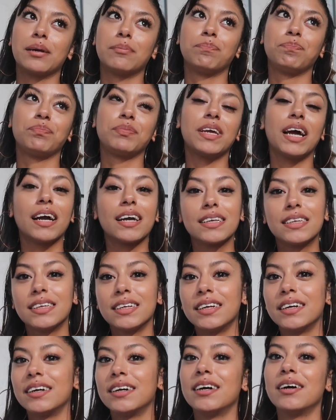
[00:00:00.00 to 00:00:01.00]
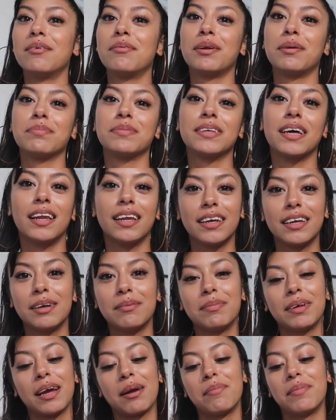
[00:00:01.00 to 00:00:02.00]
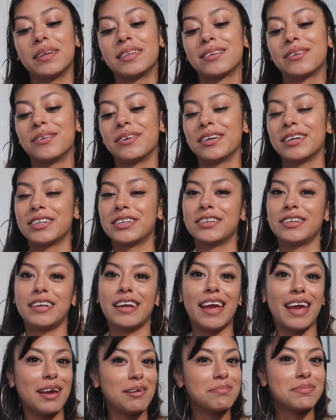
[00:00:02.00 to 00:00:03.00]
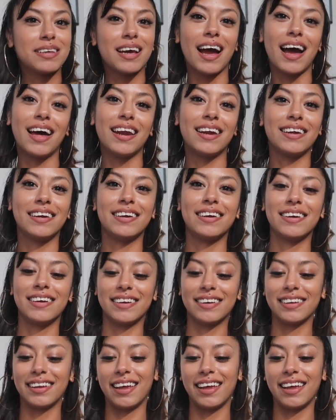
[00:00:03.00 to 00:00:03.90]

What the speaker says: I'm texting him and I'm telling him like, I'm about to go get your name tatted.